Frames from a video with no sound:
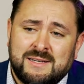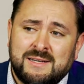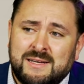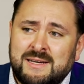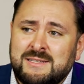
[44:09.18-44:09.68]

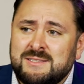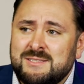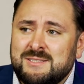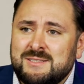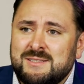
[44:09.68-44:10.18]
Golly.
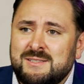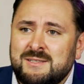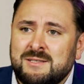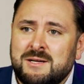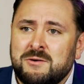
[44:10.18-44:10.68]
It's,
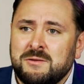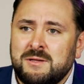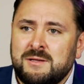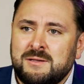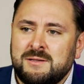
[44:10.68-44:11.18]
you know,
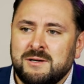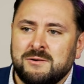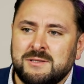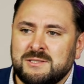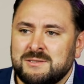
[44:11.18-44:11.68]
you
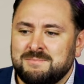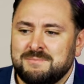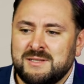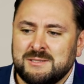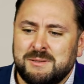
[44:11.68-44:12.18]
always,
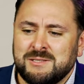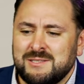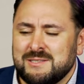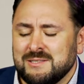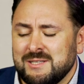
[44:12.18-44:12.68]

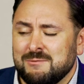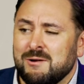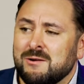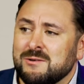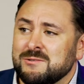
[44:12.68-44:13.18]
especially because like
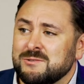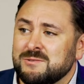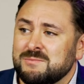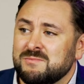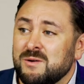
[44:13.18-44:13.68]

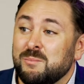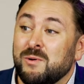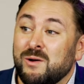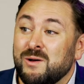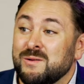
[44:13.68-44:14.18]
Rutgers
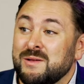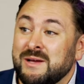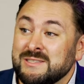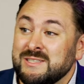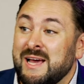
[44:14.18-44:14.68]
football
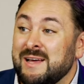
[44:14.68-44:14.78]
hasn't right.